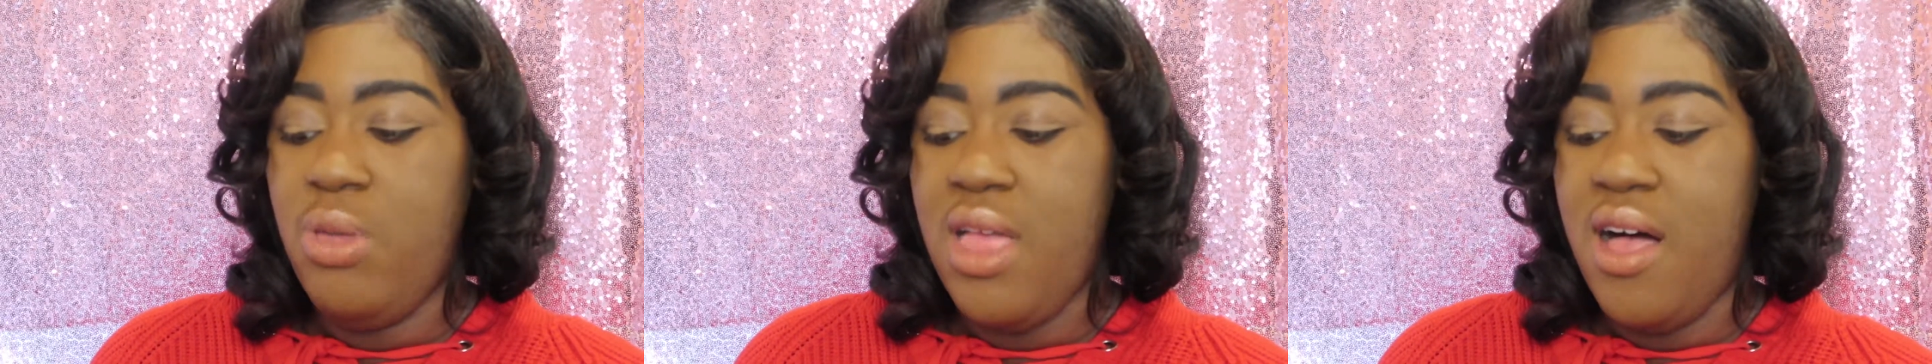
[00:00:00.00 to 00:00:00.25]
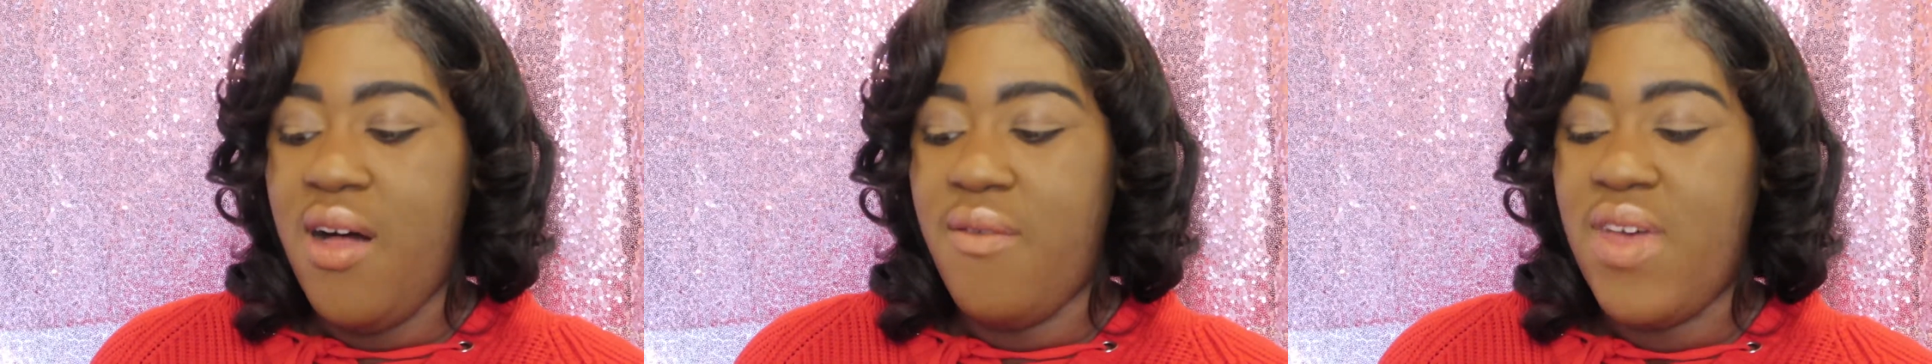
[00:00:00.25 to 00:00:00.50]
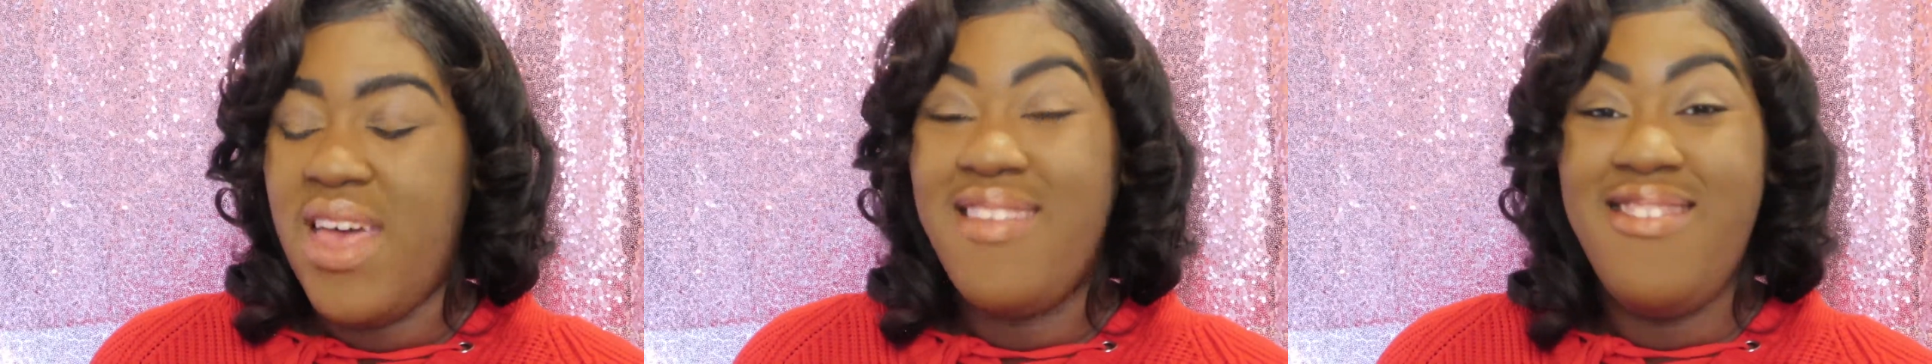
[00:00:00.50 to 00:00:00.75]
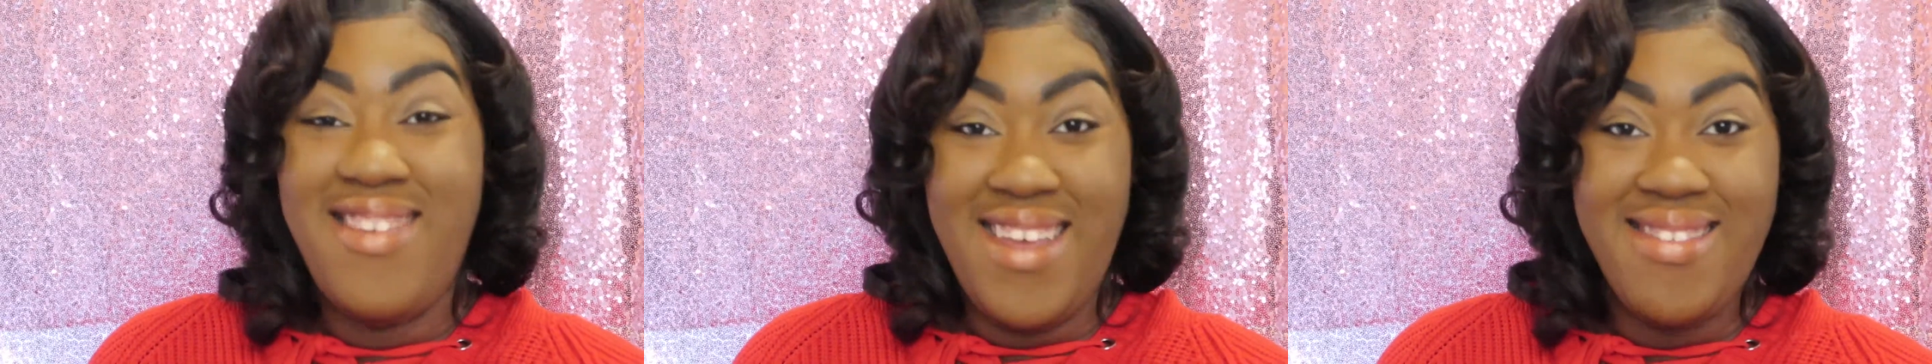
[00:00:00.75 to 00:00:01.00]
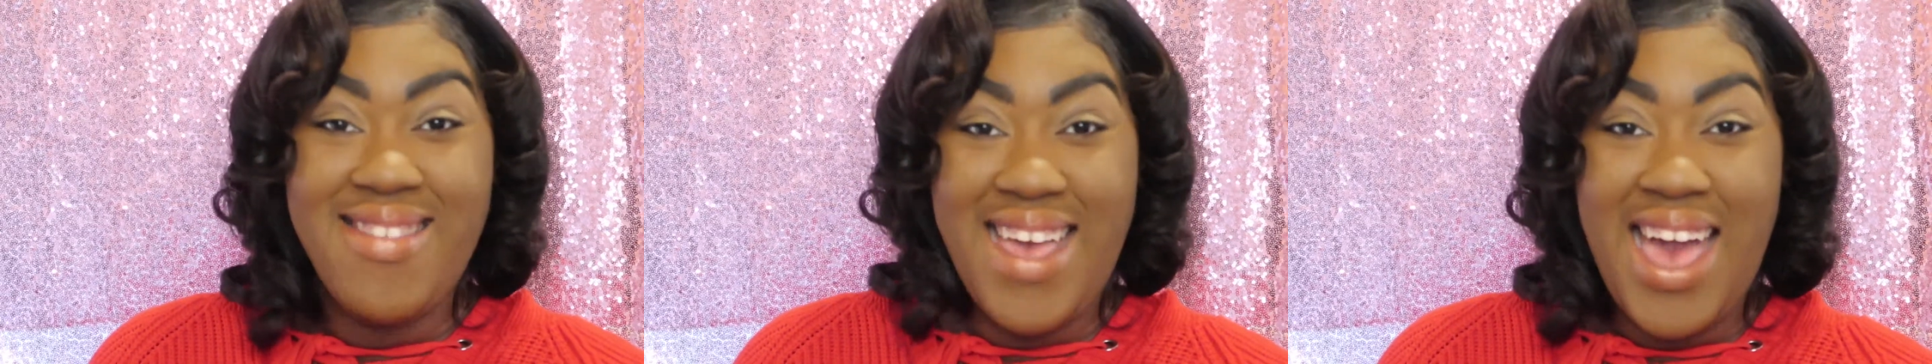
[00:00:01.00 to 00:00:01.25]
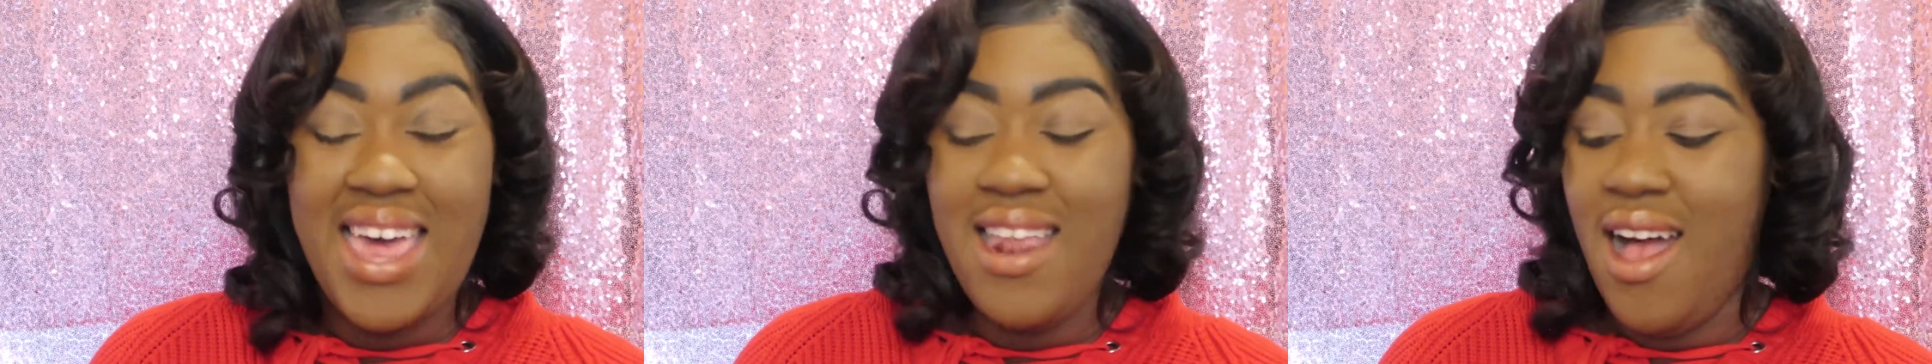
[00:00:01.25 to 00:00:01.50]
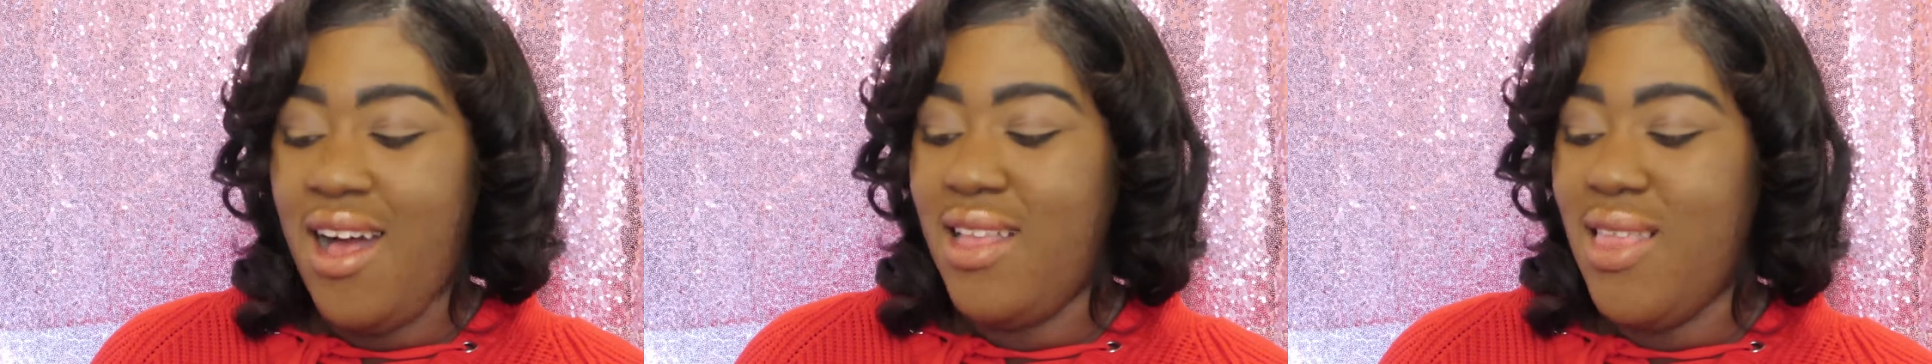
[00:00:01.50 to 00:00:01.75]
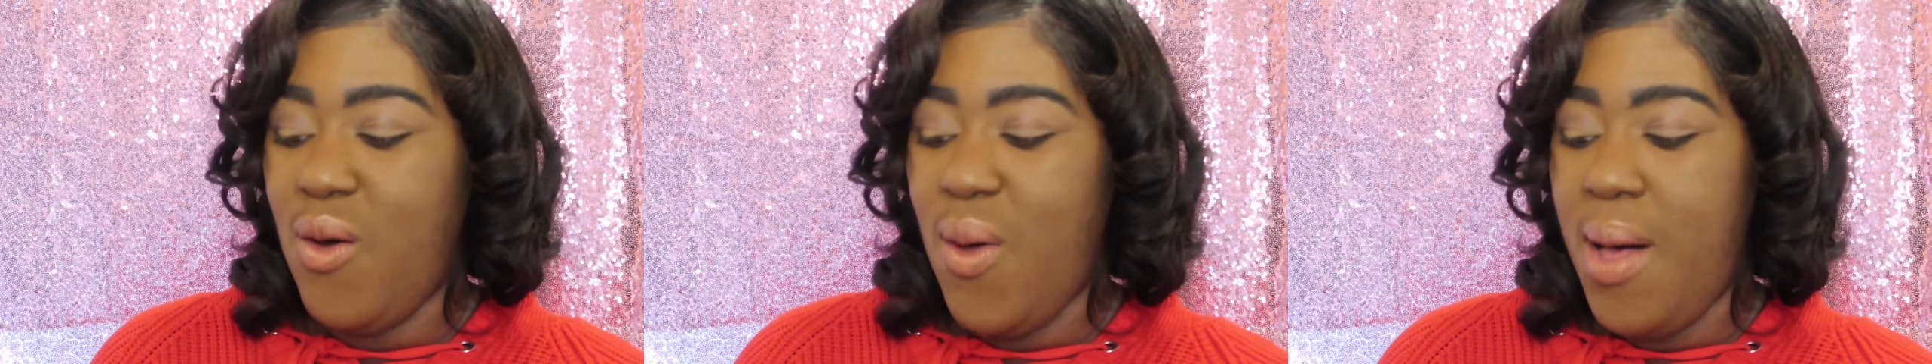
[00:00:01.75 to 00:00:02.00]
love just got a
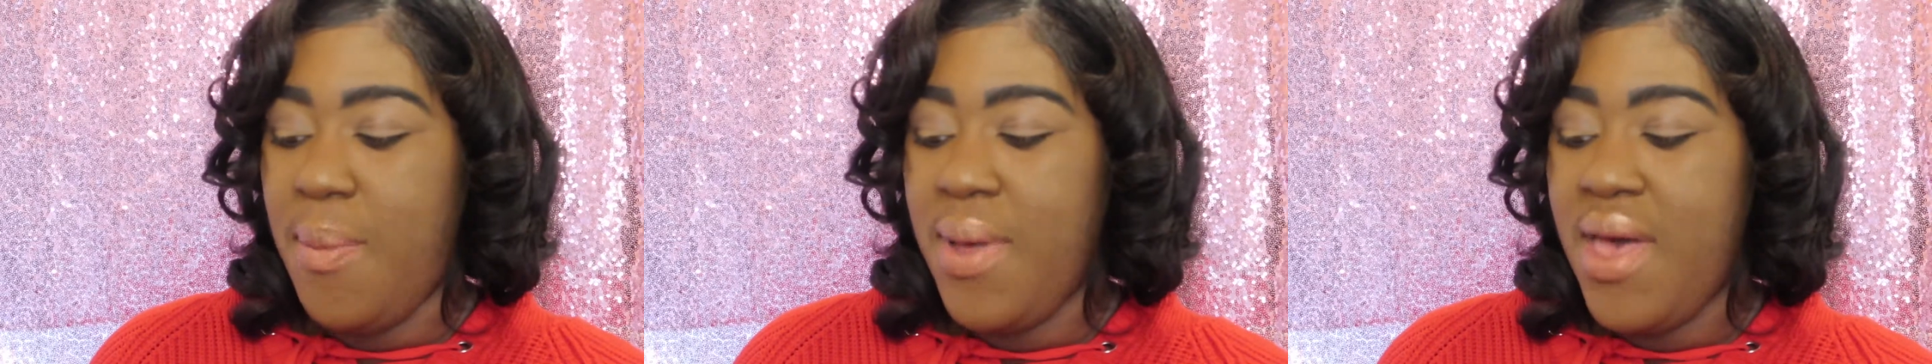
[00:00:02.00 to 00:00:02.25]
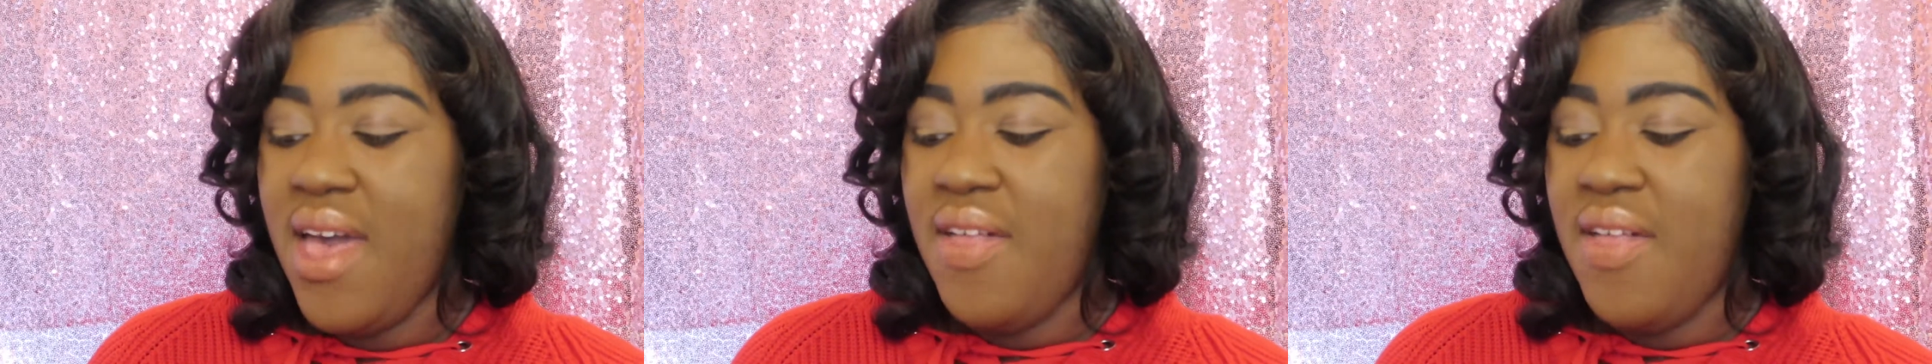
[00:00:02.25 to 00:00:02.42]
glow up.